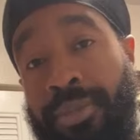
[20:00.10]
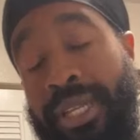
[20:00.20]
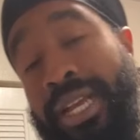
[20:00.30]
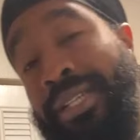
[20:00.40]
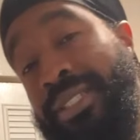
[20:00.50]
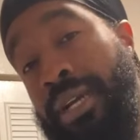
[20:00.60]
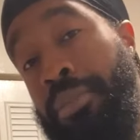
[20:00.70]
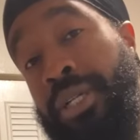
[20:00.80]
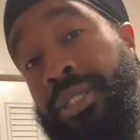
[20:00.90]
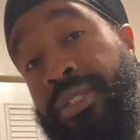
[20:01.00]
the last time
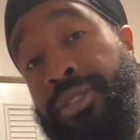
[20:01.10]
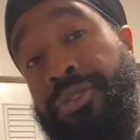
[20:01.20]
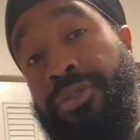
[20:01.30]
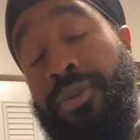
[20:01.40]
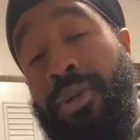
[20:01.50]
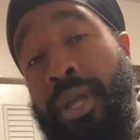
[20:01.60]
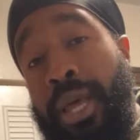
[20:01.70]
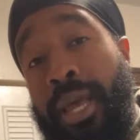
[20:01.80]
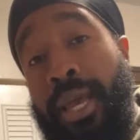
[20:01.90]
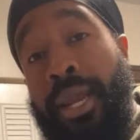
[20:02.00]
I was at the store,
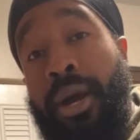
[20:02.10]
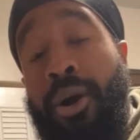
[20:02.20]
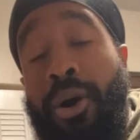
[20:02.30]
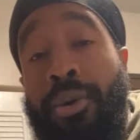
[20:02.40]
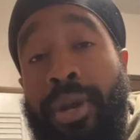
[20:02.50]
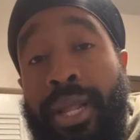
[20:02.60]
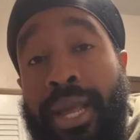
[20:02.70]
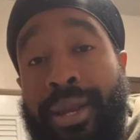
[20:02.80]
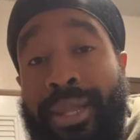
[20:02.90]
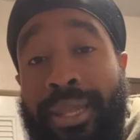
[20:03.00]
and I already
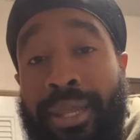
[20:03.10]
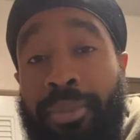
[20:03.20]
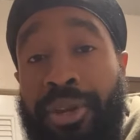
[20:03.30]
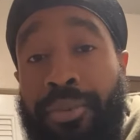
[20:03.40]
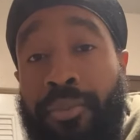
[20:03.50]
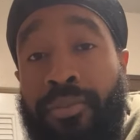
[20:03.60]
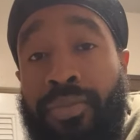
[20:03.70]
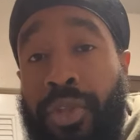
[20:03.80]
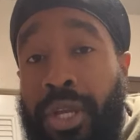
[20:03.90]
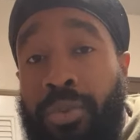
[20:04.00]
had a lemon,
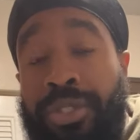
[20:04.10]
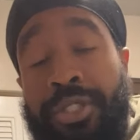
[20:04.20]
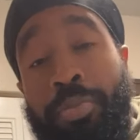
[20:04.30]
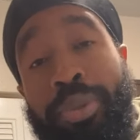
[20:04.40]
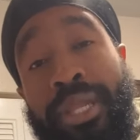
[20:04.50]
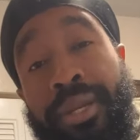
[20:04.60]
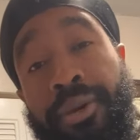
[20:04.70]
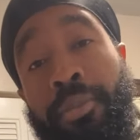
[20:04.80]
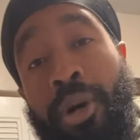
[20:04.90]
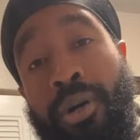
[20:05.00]
and we just blended
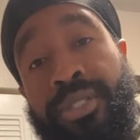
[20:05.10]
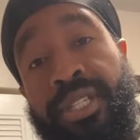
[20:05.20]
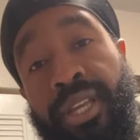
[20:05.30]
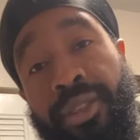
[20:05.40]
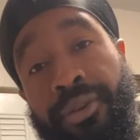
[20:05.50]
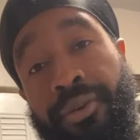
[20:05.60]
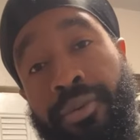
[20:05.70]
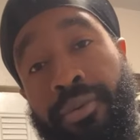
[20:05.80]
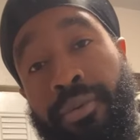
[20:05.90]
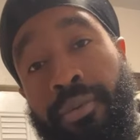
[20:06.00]
them all together
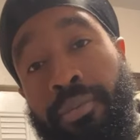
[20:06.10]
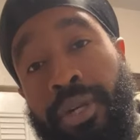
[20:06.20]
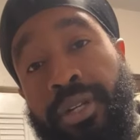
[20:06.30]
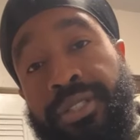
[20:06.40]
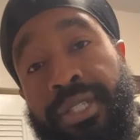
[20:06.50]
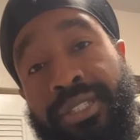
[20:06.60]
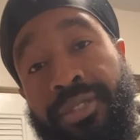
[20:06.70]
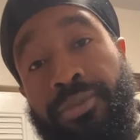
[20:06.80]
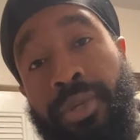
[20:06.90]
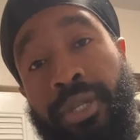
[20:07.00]
because that's
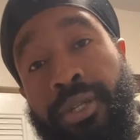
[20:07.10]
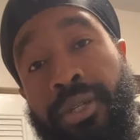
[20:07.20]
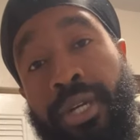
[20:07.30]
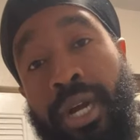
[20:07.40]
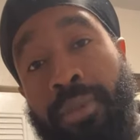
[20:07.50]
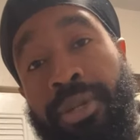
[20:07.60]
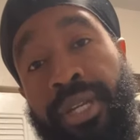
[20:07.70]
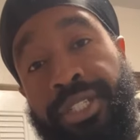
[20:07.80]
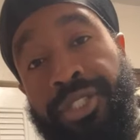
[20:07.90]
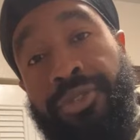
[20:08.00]
a really good
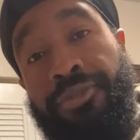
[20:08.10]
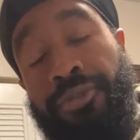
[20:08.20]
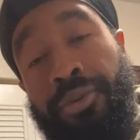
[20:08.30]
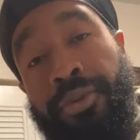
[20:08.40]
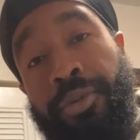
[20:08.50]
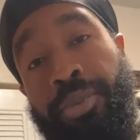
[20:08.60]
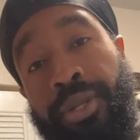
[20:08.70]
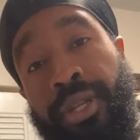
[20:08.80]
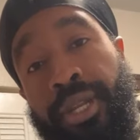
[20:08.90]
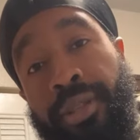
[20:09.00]
combination of fruit to put
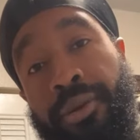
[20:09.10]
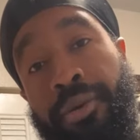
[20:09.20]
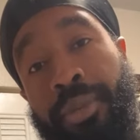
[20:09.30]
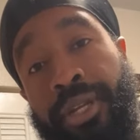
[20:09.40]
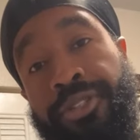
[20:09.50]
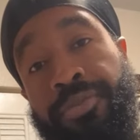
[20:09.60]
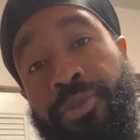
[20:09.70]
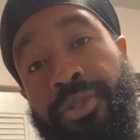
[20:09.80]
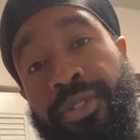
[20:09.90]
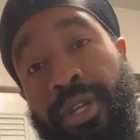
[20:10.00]
together to make a
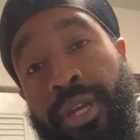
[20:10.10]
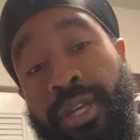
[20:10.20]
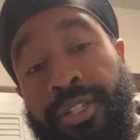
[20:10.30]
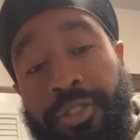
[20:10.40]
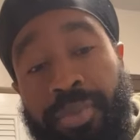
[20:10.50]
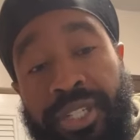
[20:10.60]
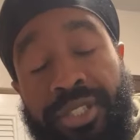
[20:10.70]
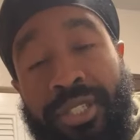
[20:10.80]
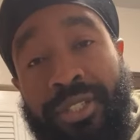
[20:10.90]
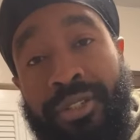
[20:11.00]
smoothie,
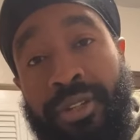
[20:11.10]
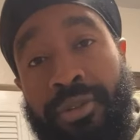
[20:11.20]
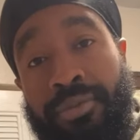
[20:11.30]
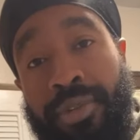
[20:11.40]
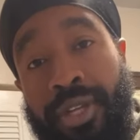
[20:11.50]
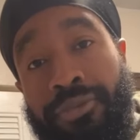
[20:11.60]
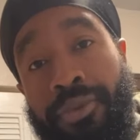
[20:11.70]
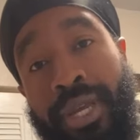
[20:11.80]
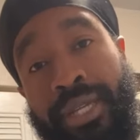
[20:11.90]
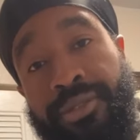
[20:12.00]
especially if
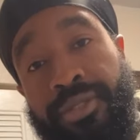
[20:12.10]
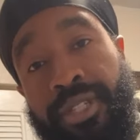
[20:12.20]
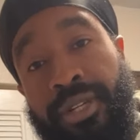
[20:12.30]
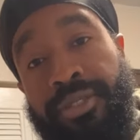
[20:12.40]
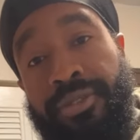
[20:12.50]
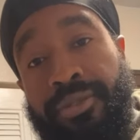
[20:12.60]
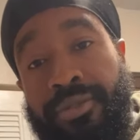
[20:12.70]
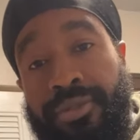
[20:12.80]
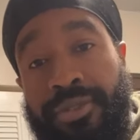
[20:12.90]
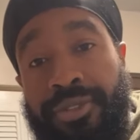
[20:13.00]
you exercise.
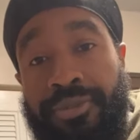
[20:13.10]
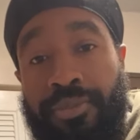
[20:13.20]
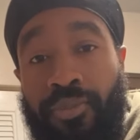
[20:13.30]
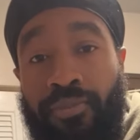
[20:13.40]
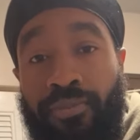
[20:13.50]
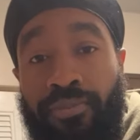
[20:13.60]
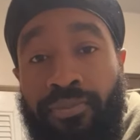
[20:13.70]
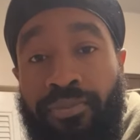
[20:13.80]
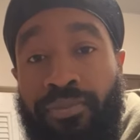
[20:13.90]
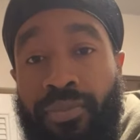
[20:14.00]
All right.
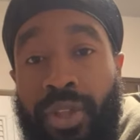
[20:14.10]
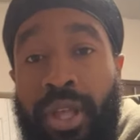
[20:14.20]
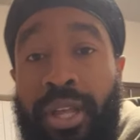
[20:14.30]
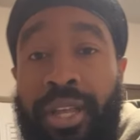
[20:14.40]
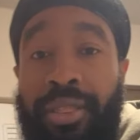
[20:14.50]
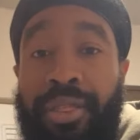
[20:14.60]
And